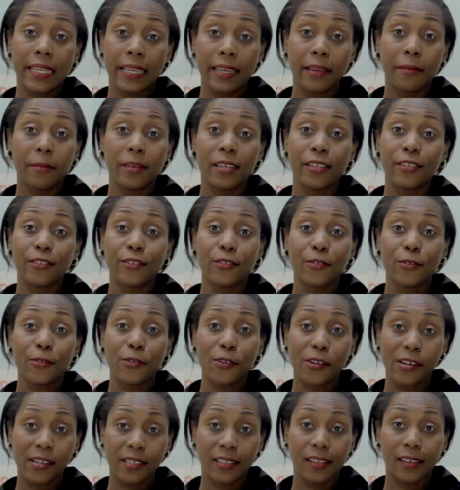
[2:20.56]
name is
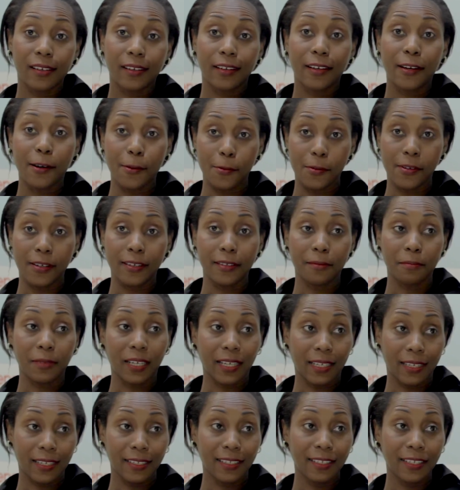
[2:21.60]
Nardia Coward
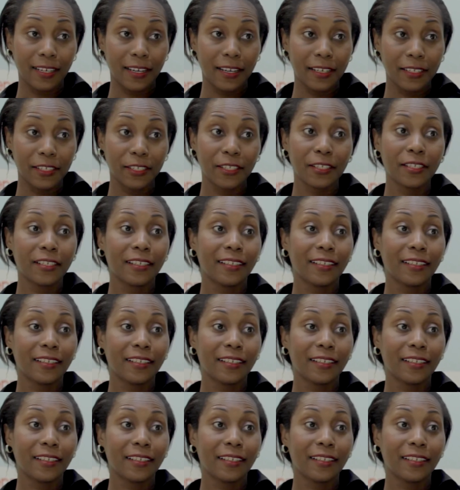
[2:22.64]
McIntosh.